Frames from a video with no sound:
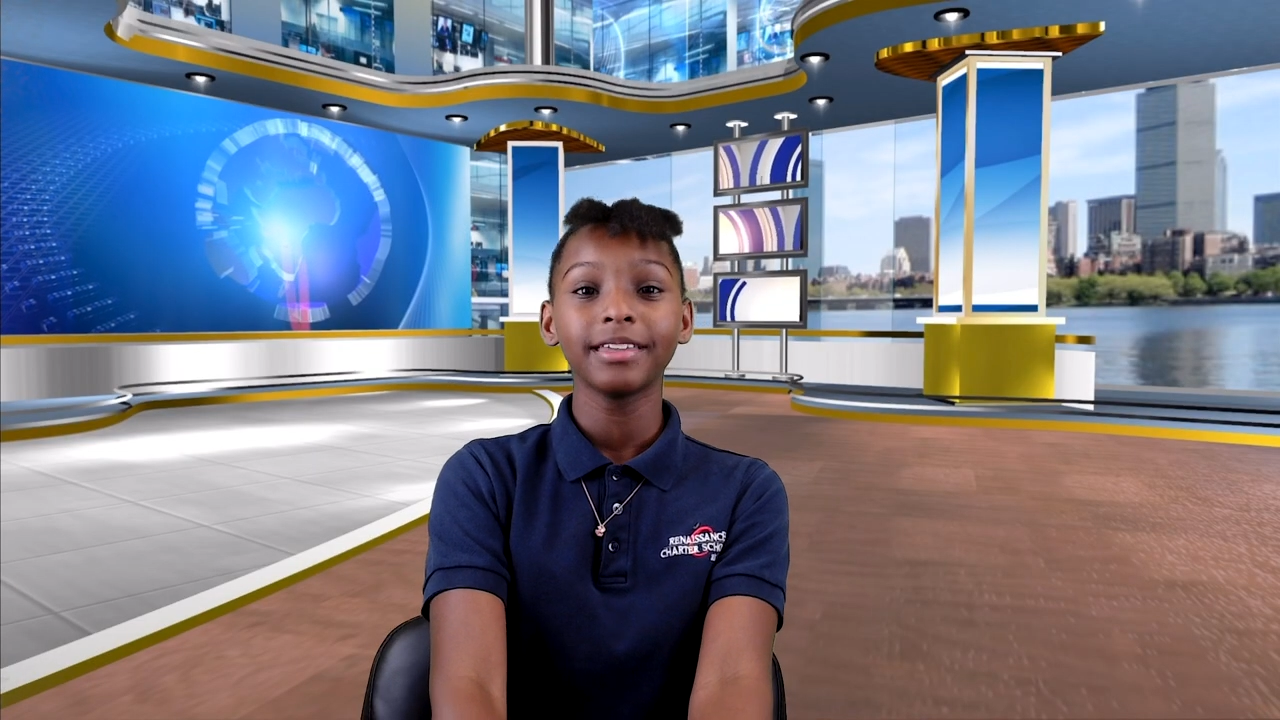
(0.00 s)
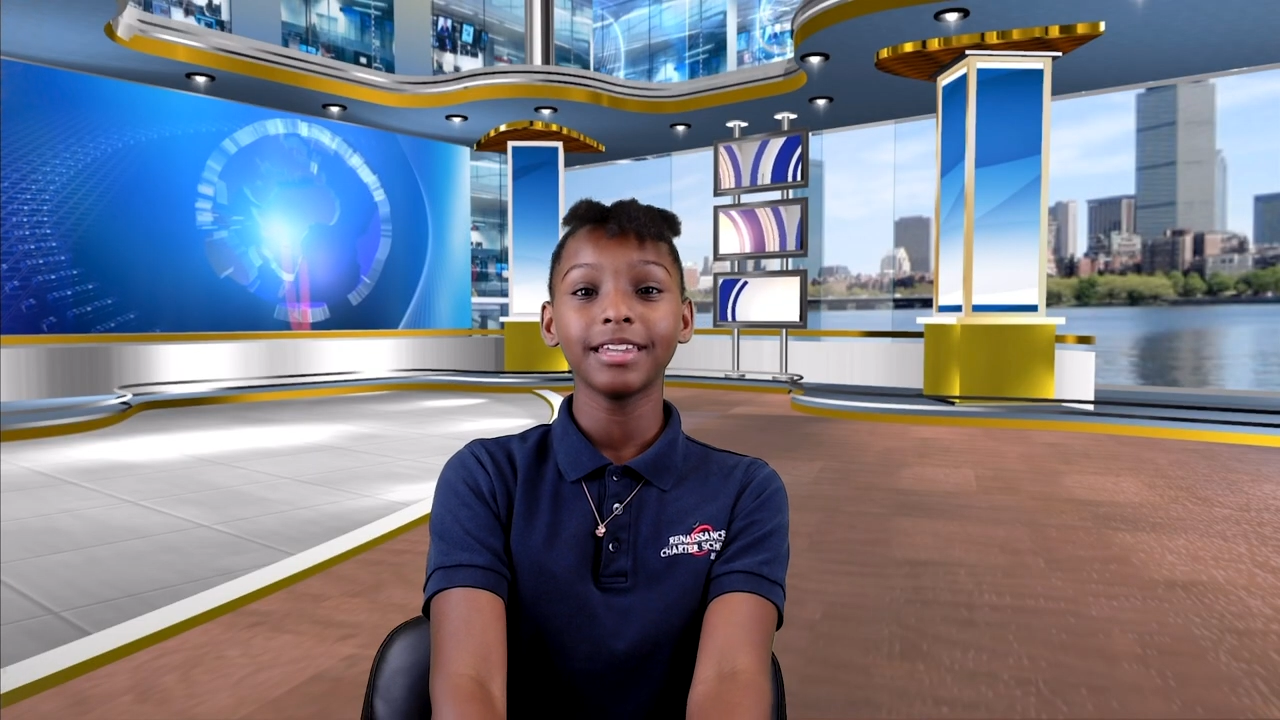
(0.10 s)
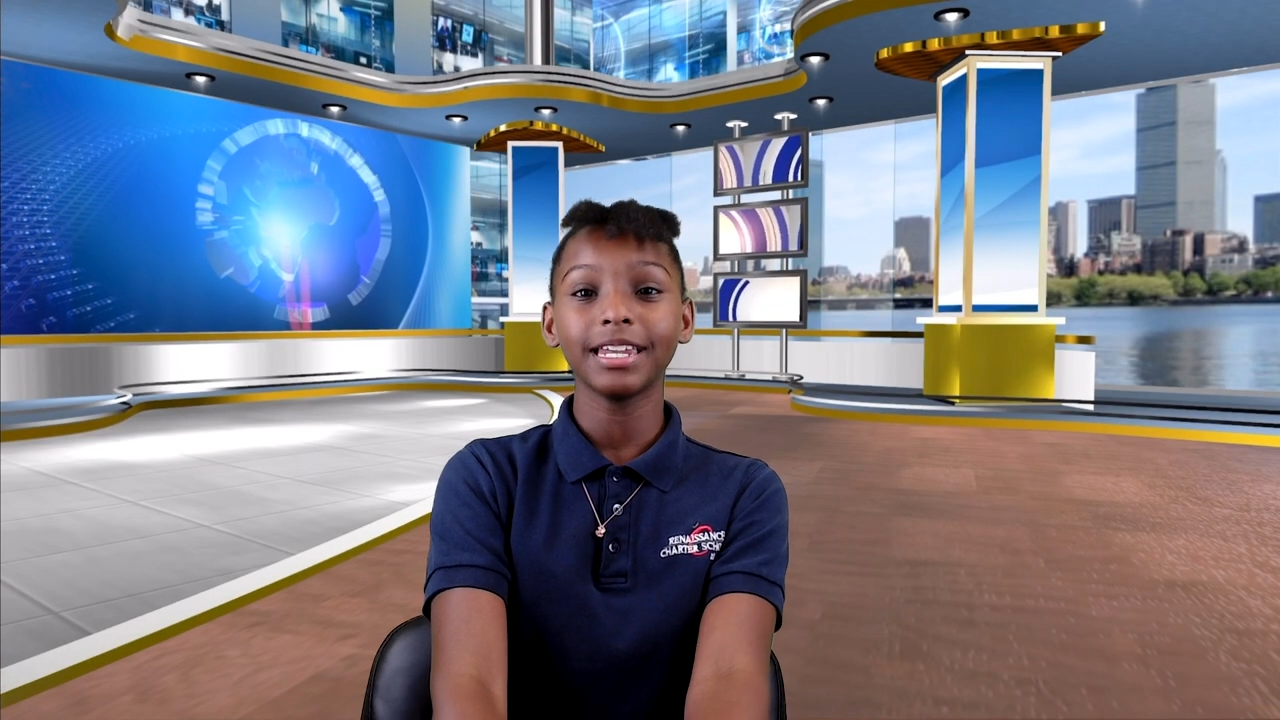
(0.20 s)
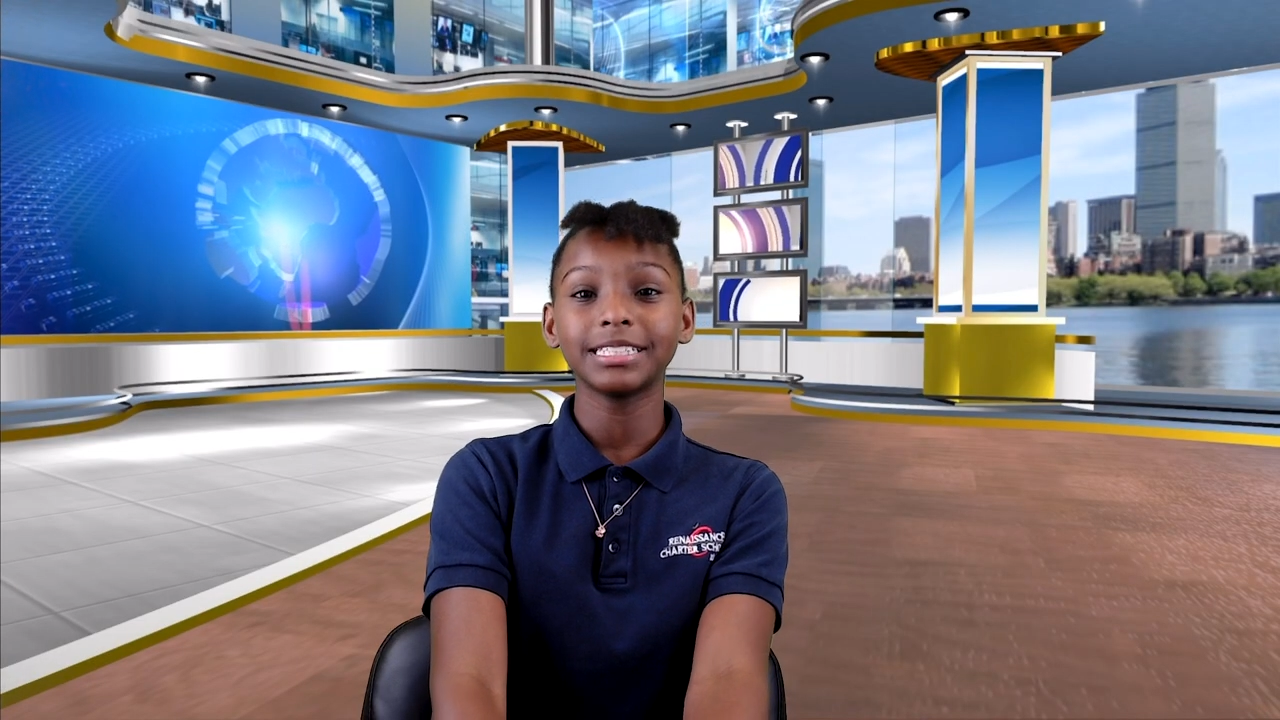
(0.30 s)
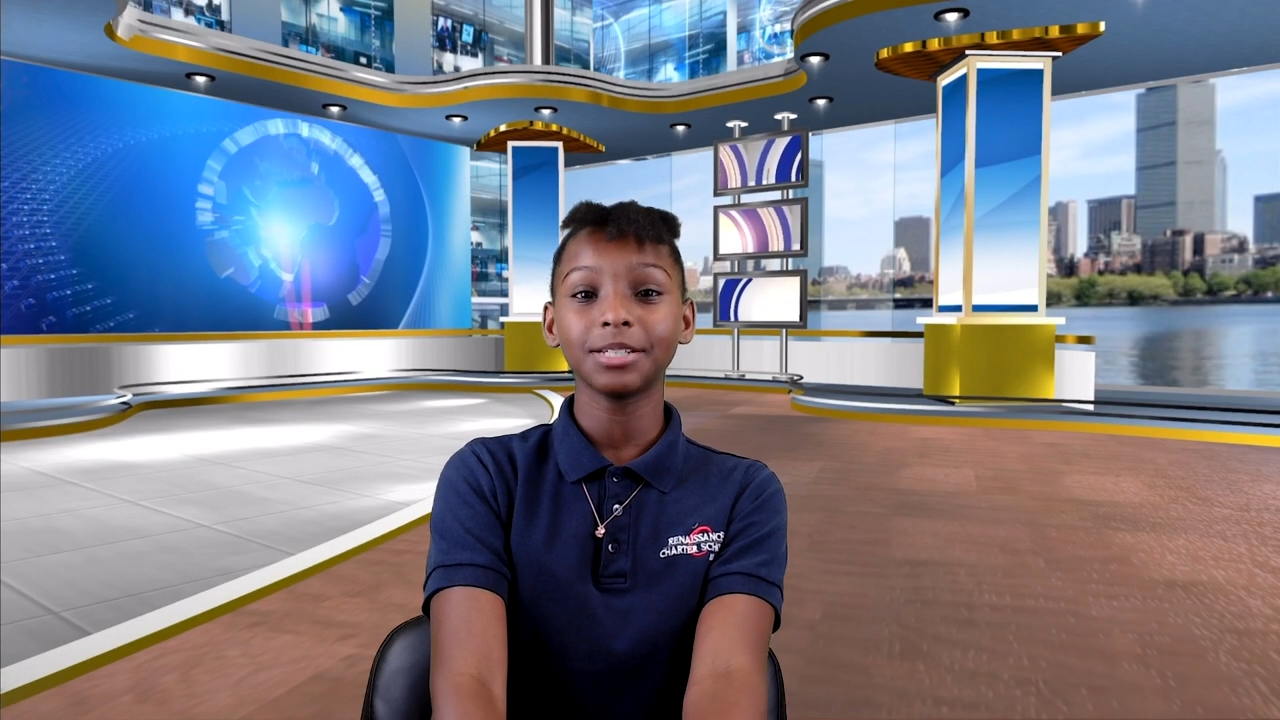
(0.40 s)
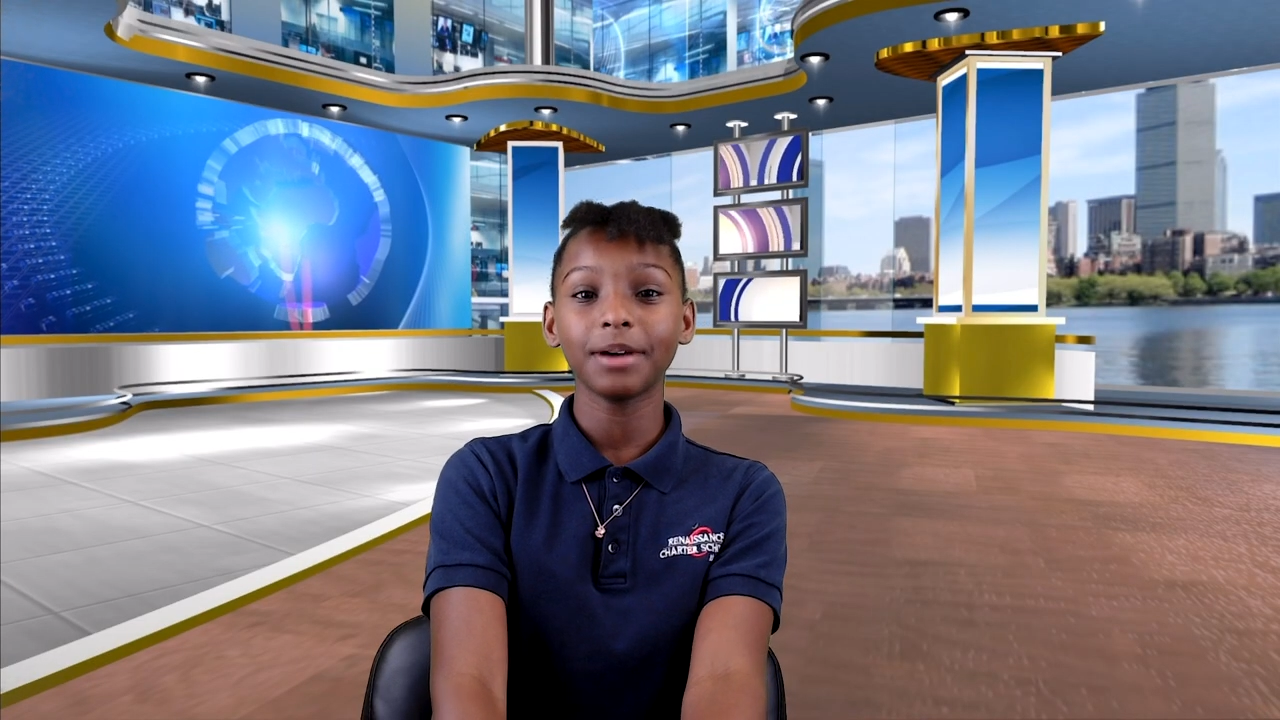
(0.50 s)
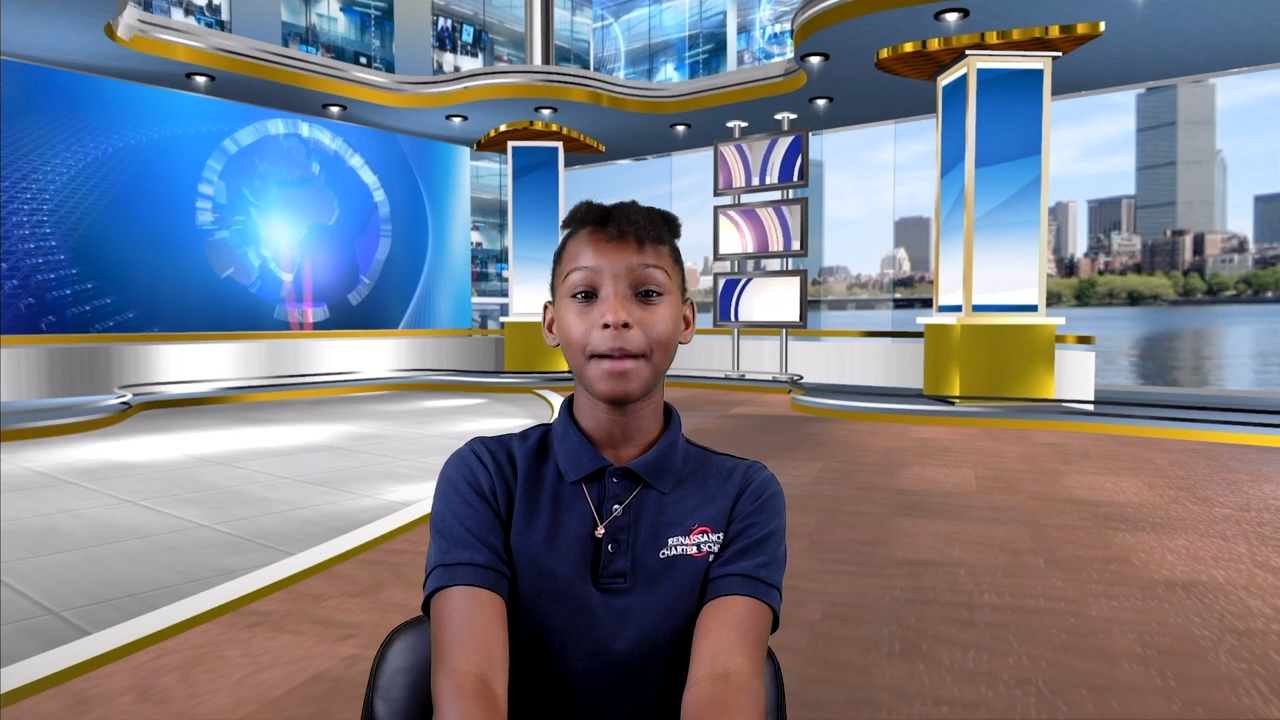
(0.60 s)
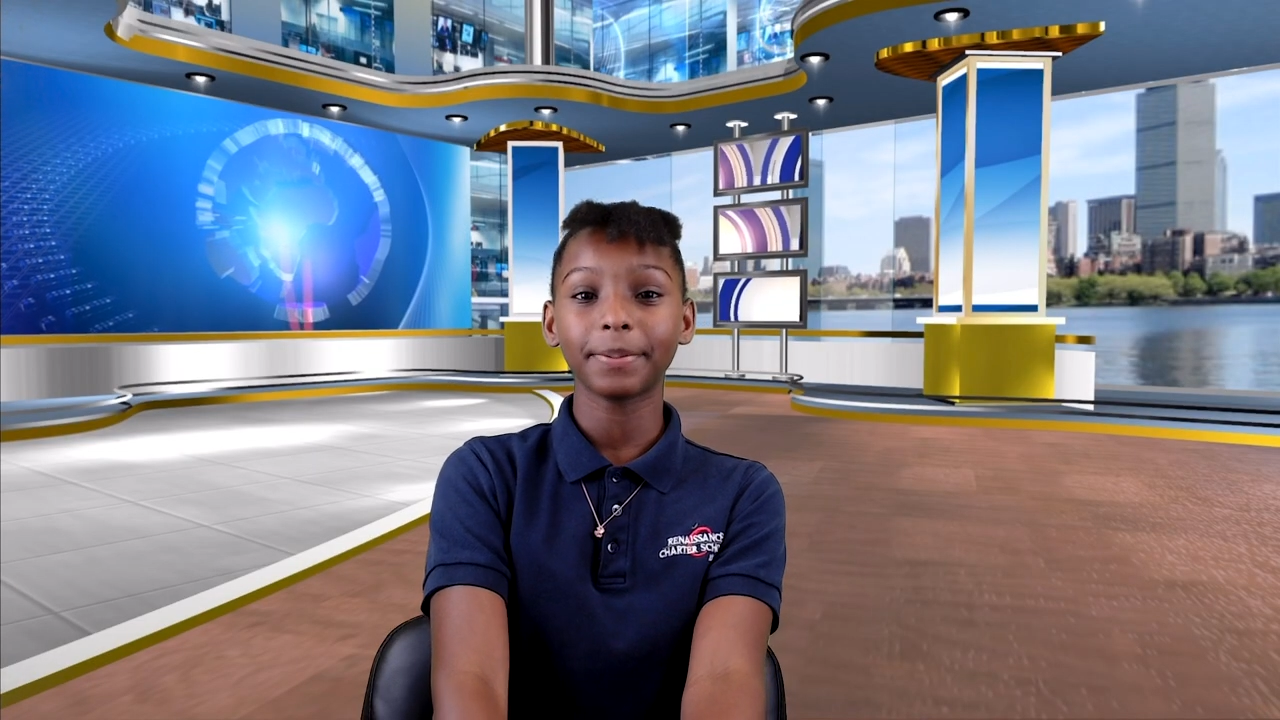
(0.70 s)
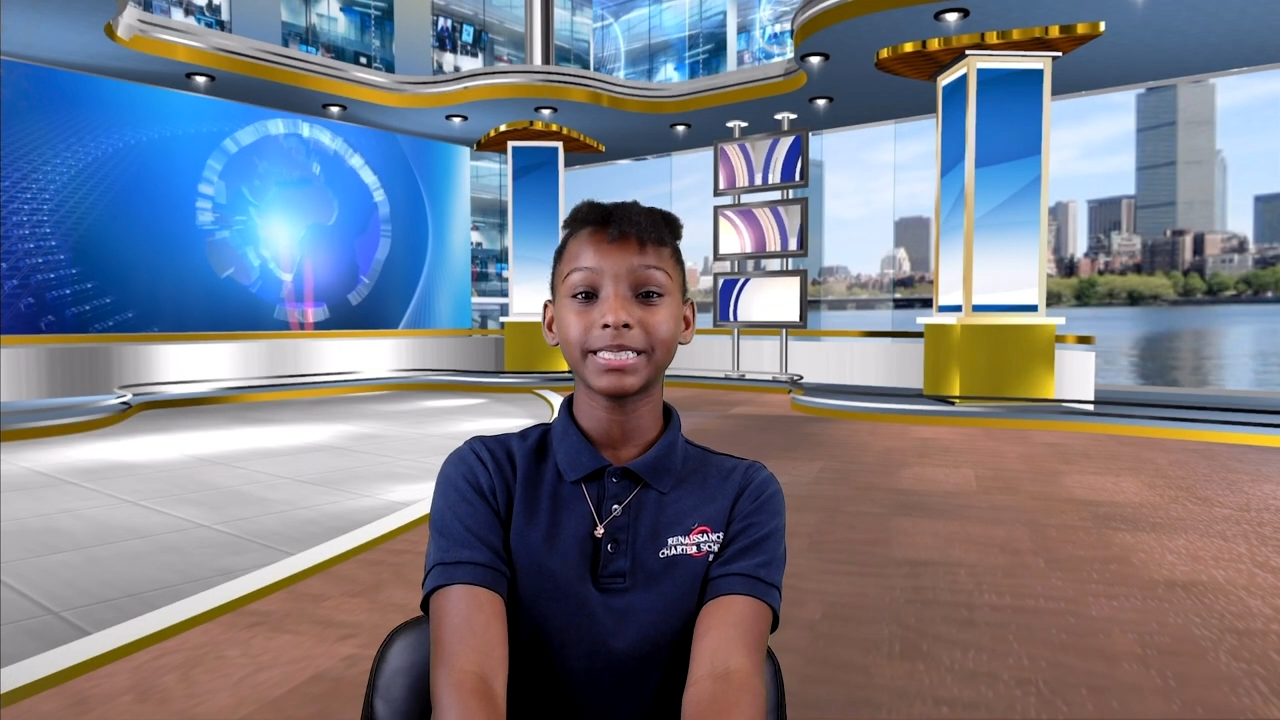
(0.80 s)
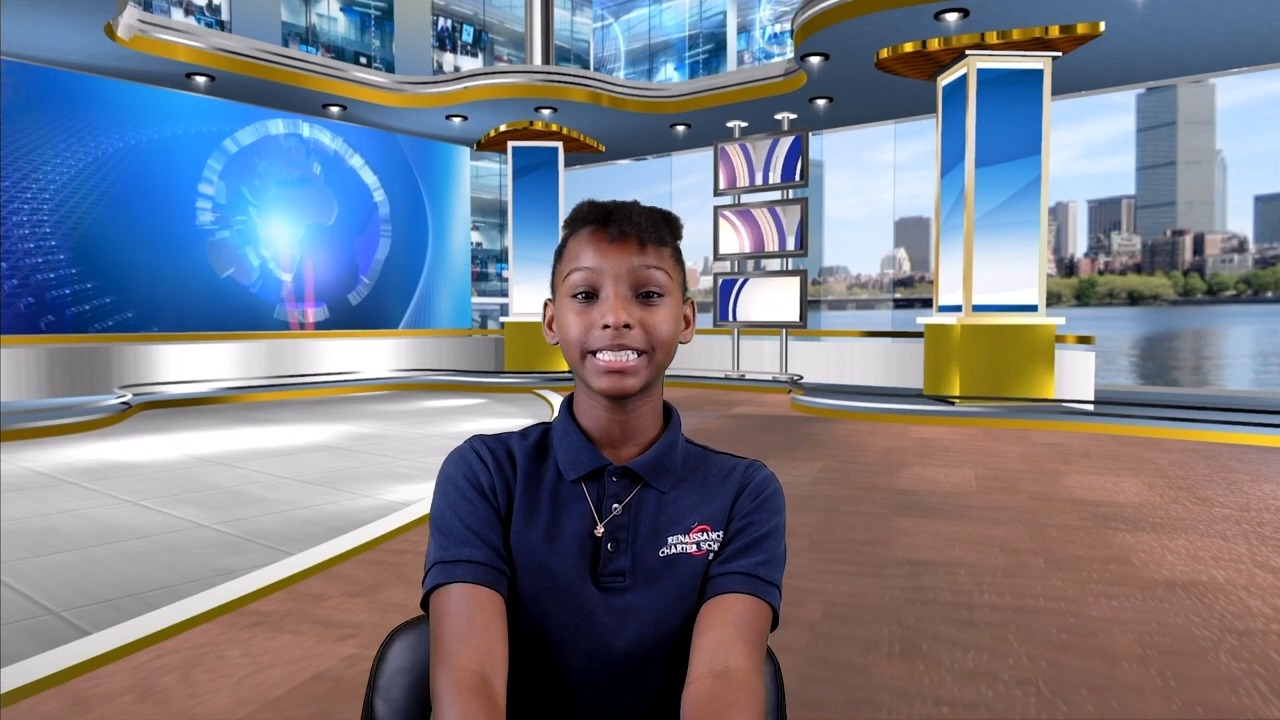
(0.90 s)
But let's see what happened